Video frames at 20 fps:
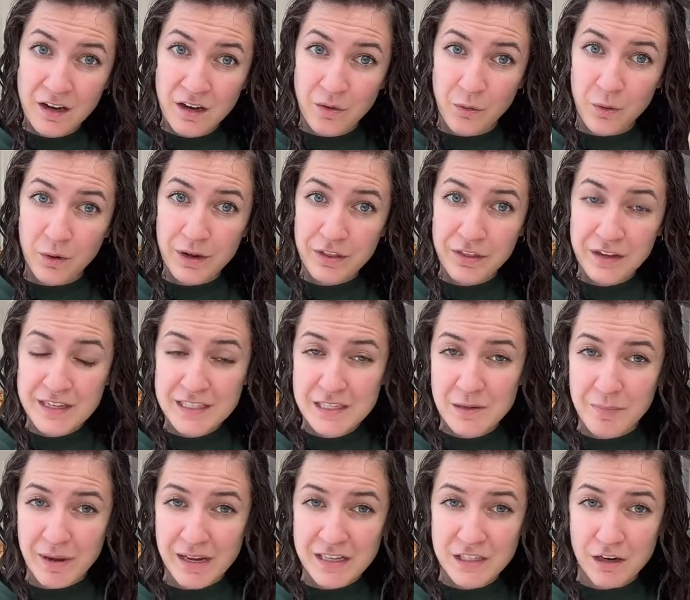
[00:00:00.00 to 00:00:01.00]
What do I think is the
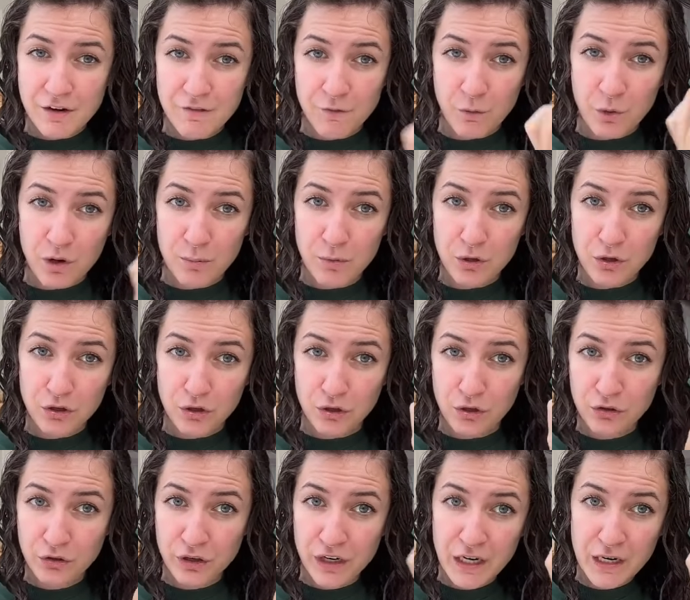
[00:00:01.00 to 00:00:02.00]
best affordable curl
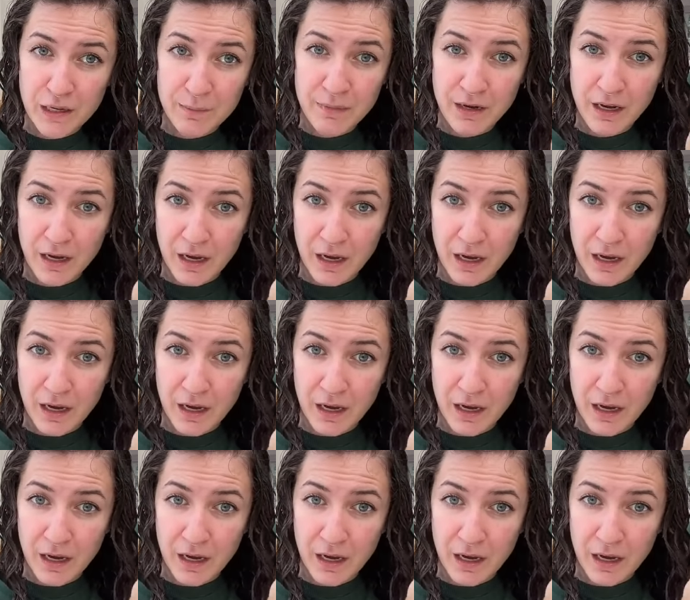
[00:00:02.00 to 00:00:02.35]
cream?